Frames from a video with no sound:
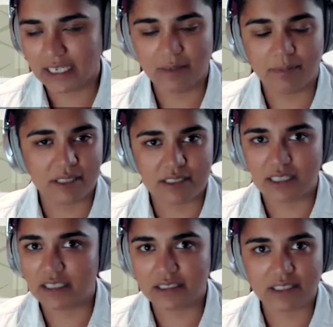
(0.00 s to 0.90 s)
in a place
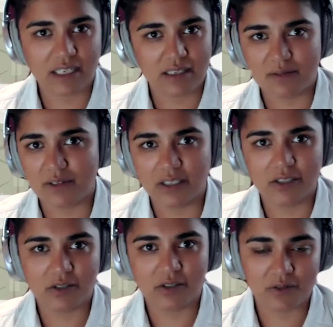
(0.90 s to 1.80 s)
that is taking
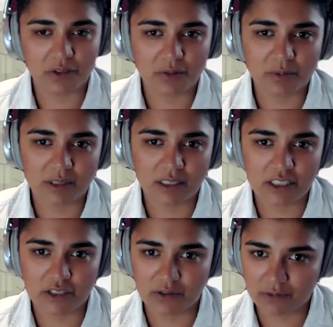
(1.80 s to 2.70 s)
advantage of renewable
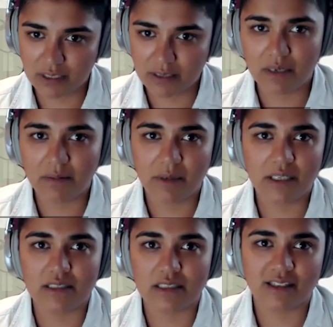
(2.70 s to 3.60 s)
energy or really
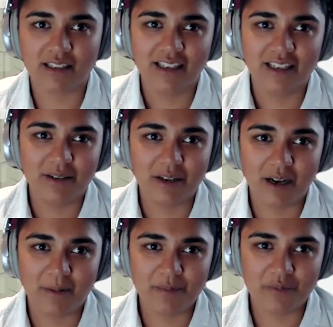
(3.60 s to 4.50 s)
minimizing
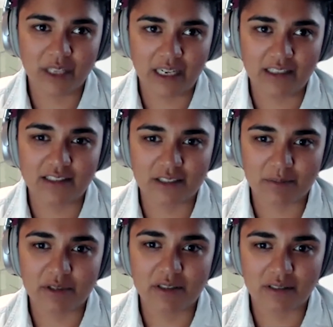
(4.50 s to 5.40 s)
that
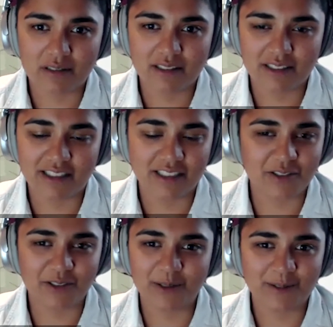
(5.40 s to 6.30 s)
consumption.
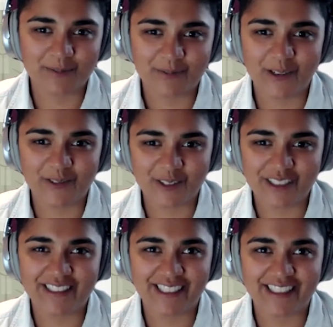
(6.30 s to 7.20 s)
That's so cool. I
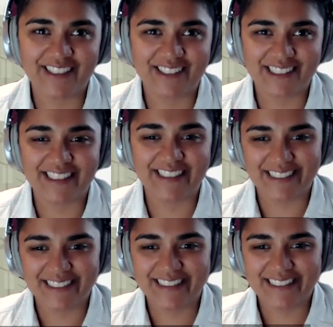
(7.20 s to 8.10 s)
really like hearing that.
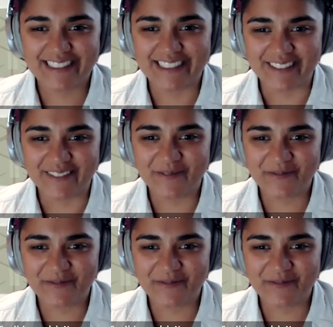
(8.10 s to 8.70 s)
Yeah.